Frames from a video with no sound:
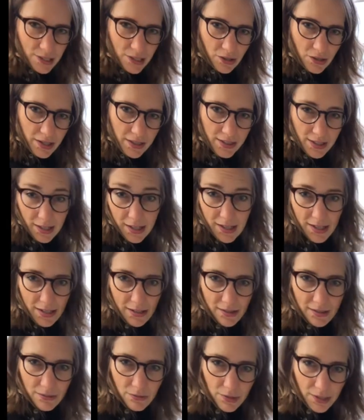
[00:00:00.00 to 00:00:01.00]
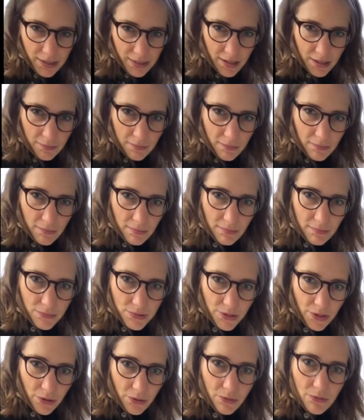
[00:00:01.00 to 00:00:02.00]
I think I can read them,
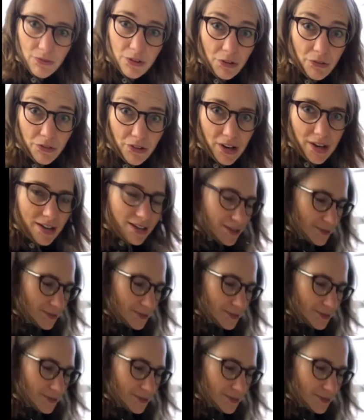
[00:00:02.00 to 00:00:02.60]
so feel free.